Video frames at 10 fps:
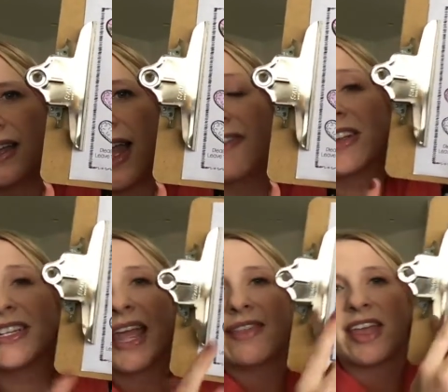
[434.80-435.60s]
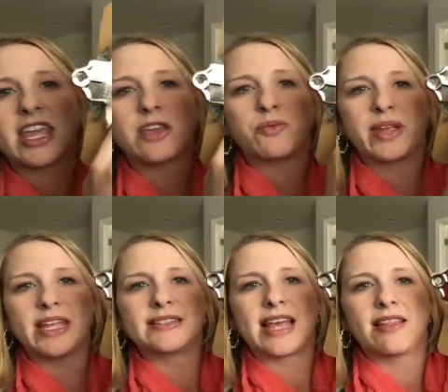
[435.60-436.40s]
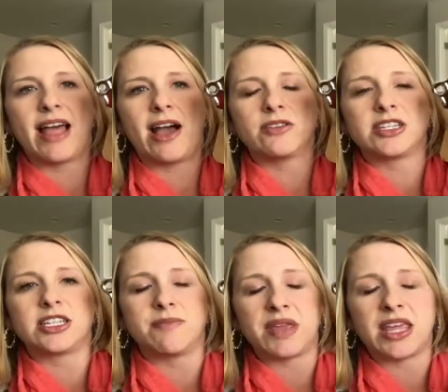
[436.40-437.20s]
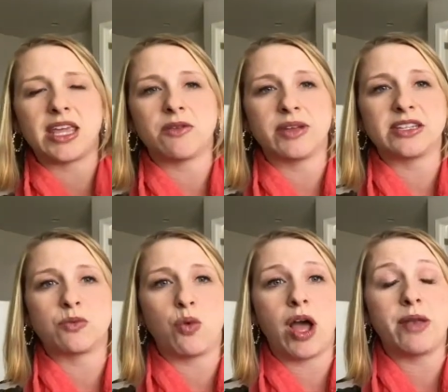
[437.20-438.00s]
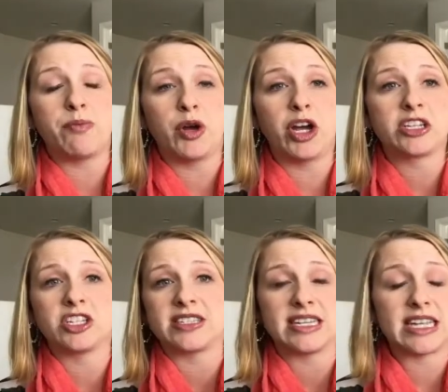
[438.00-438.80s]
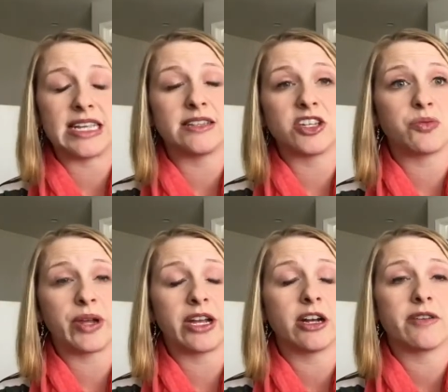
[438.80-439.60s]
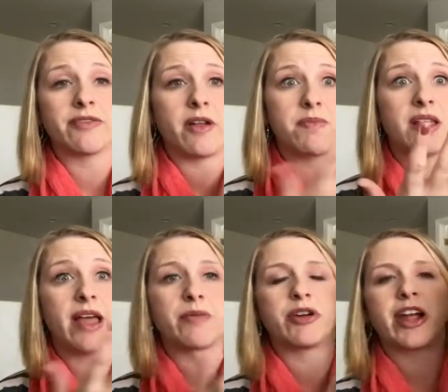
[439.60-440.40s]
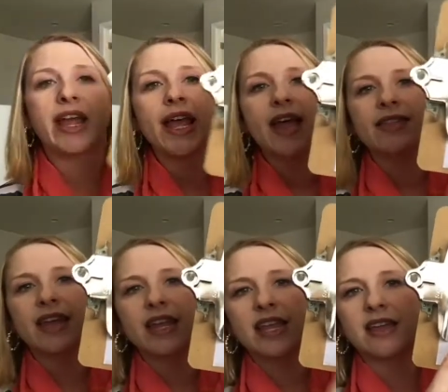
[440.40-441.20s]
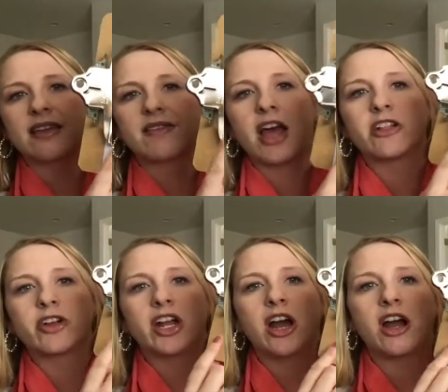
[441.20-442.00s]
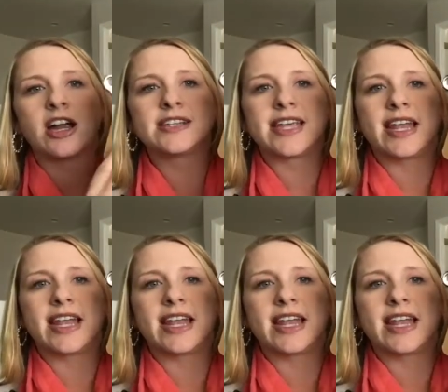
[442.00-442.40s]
every day that he reads aloud to me, he reads one book, just an easy reader from the library. Then he can color in a heart,